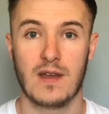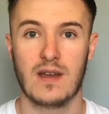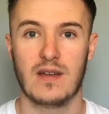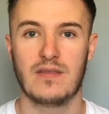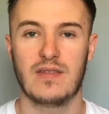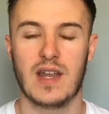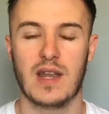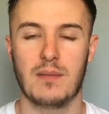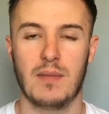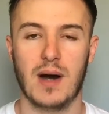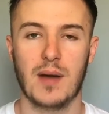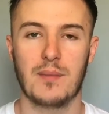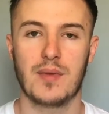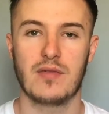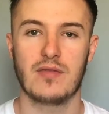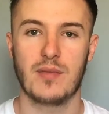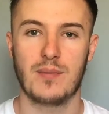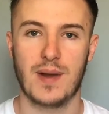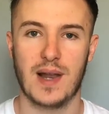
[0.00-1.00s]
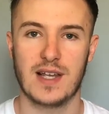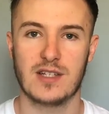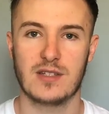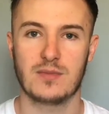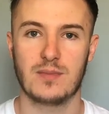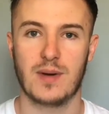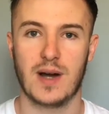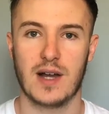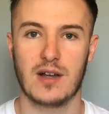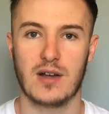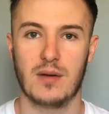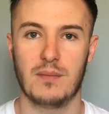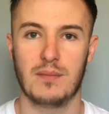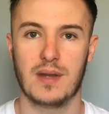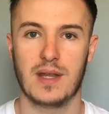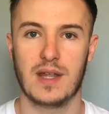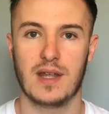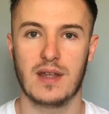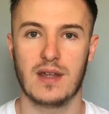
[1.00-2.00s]
then it might be replaced by a
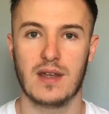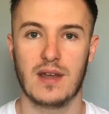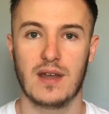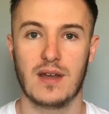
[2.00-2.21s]
company